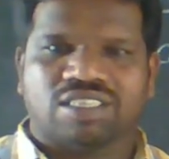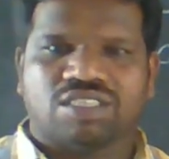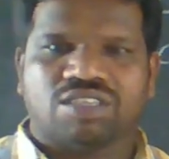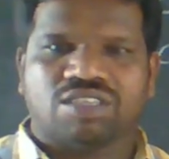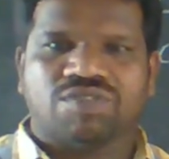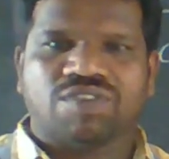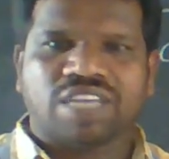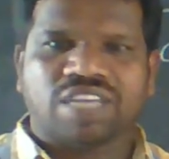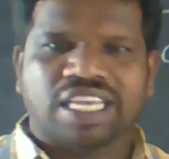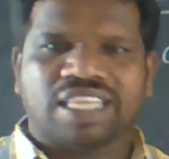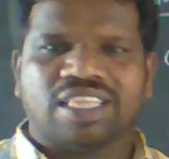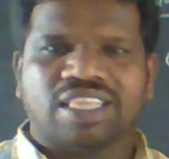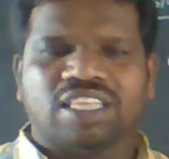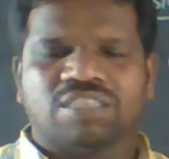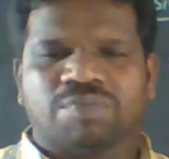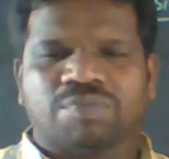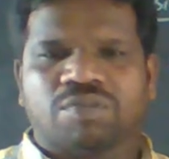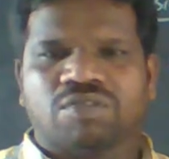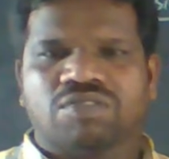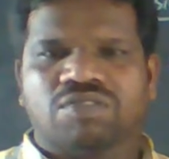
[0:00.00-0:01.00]
Okay, in this
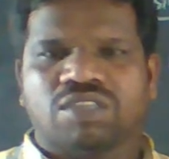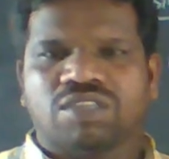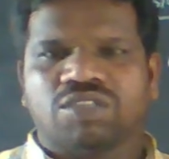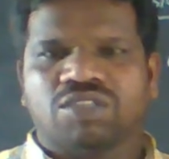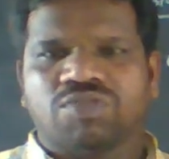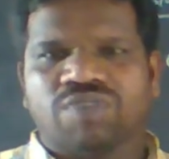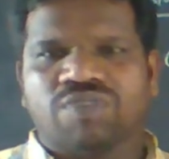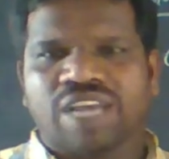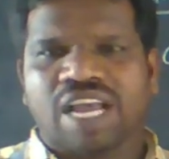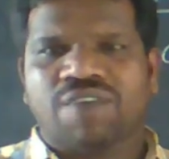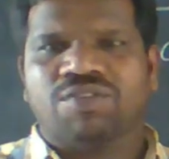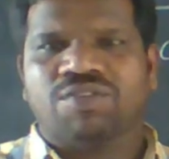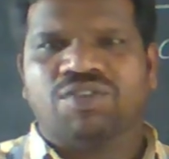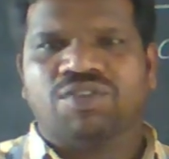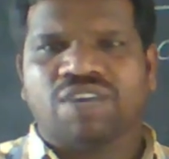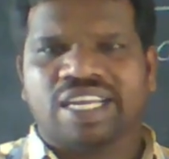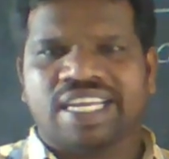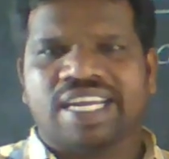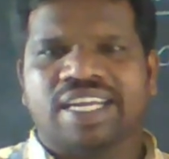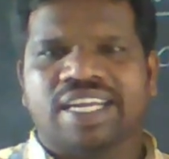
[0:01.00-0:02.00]
process we have to
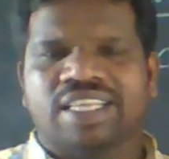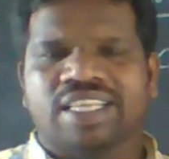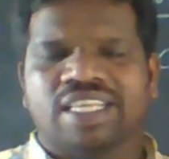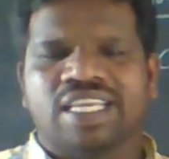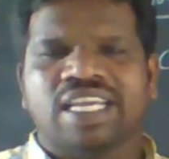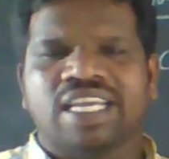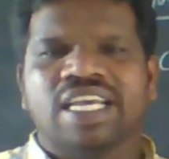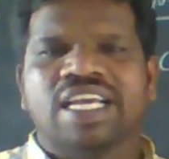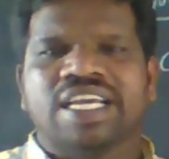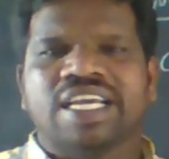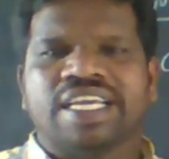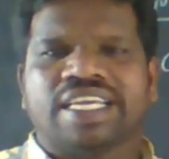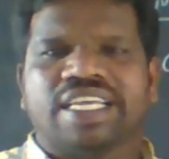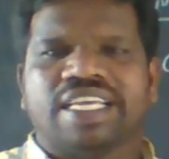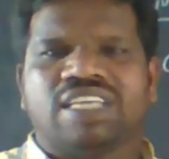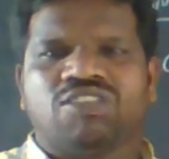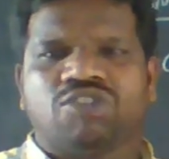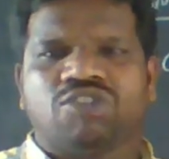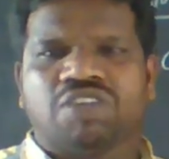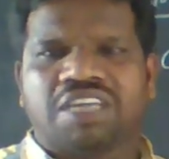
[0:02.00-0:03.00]
create
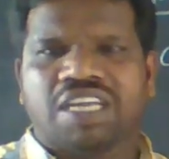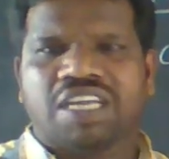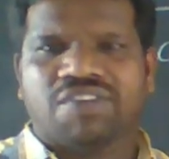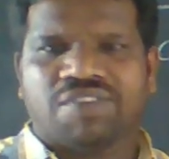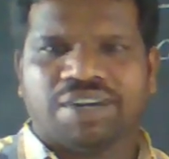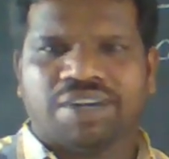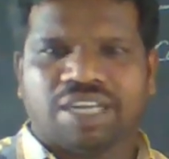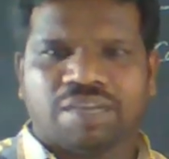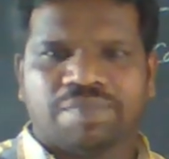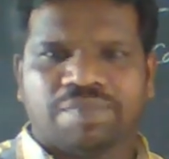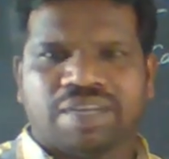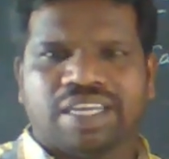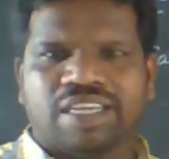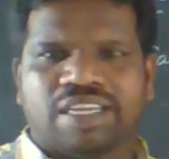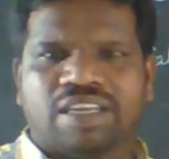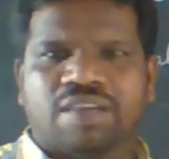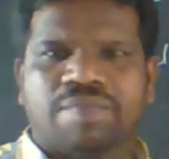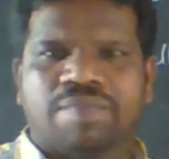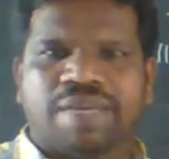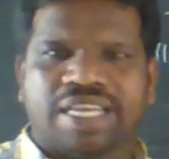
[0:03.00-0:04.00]
each and every time it can
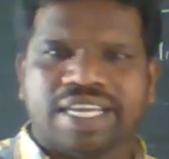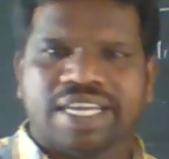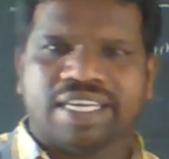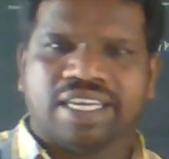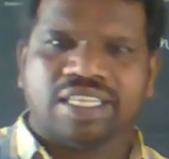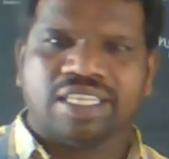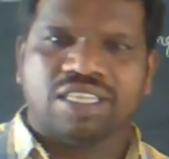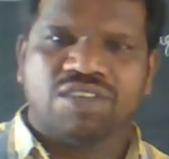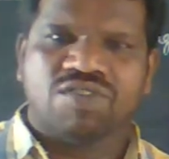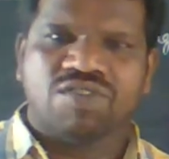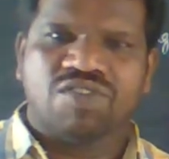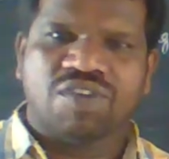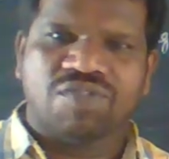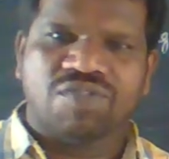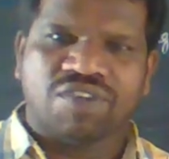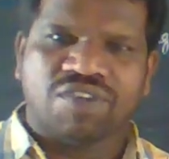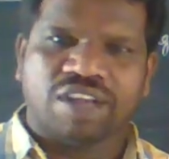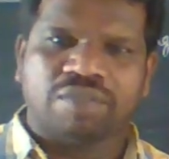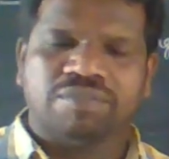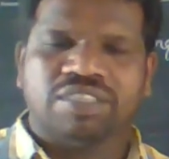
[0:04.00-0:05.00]
be created the
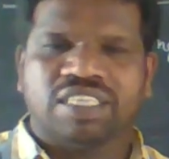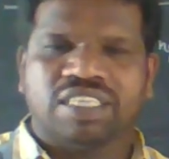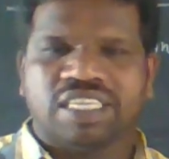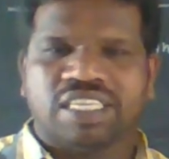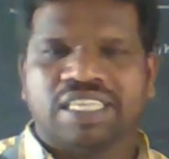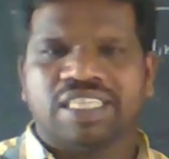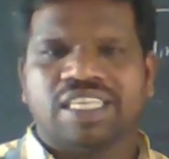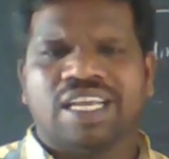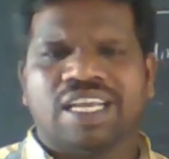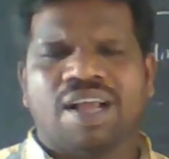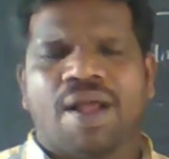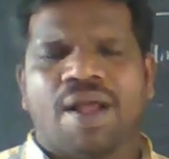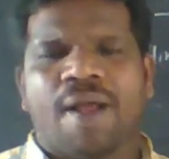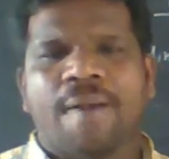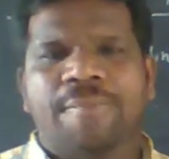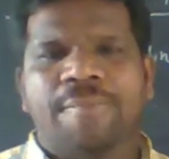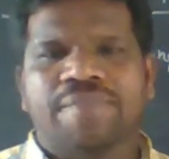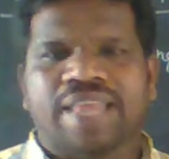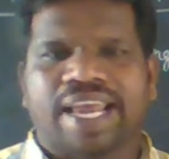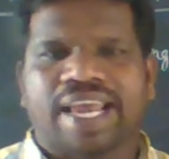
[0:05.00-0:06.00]
frames in the
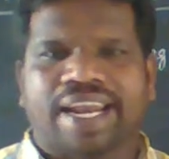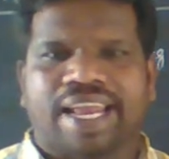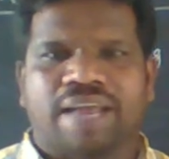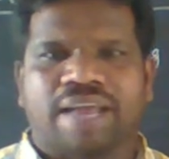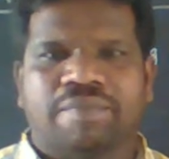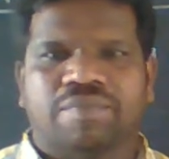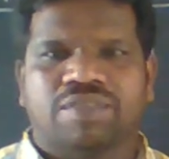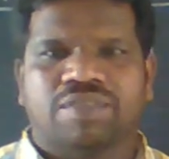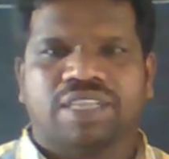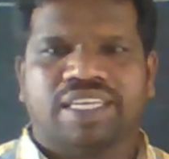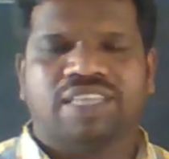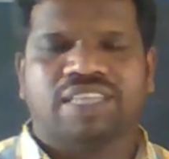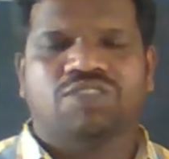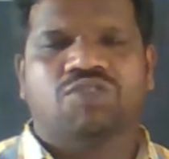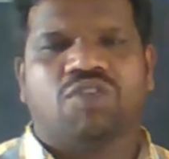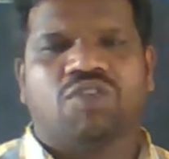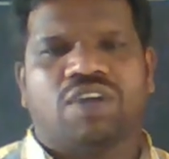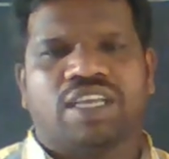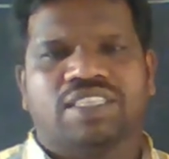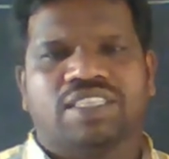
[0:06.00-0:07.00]
RAM. That is
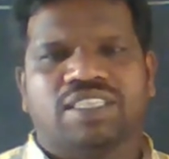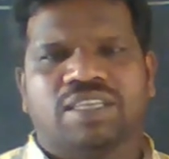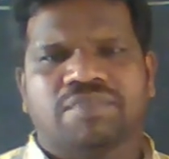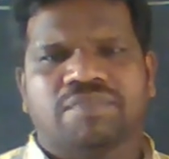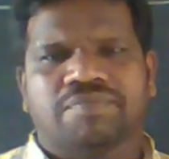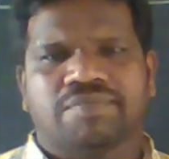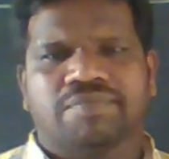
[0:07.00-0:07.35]
called as a